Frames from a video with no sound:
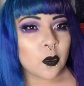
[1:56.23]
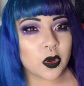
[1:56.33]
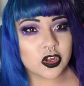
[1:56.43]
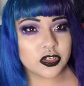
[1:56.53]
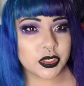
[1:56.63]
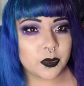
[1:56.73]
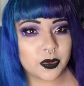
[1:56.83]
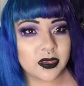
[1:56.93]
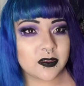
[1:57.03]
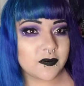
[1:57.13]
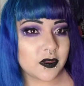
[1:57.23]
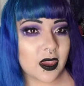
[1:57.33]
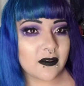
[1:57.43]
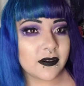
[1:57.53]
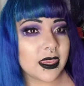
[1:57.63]
1 or 2 weeks of you
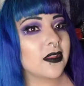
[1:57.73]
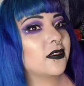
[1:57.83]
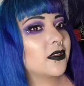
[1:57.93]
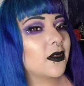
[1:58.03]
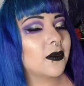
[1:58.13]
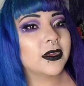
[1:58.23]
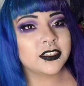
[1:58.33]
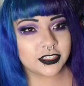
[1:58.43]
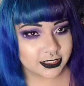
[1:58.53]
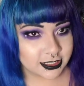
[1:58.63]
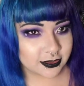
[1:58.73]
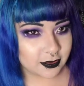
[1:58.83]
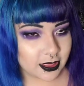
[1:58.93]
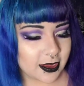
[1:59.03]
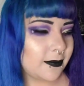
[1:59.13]
having it, so just ignore
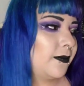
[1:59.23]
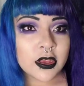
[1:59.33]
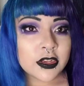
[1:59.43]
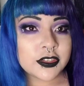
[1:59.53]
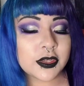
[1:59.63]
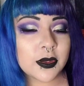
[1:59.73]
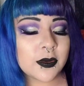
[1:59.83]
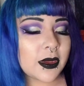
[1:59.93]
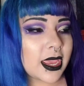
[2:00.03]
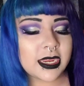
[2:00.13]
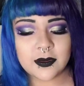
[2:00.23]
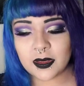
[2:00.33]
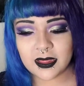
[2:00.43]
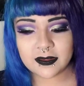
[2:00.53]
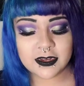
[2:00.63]
that. So anyway,
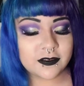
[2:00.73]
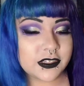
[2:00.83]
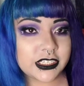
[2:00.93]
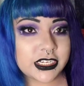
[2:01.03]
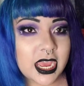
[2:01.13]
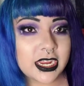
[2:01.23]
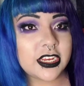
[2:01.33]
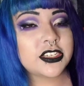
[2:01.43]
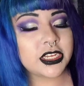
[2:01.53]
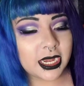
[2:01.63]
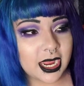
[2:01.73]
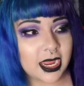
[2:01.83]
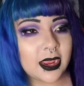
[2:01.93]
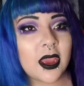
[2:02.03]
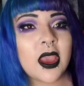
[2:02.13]
that's enough chit-chatting.
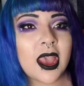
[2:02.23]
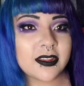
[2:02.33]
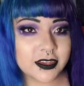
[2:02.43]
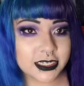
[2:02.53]
Today, as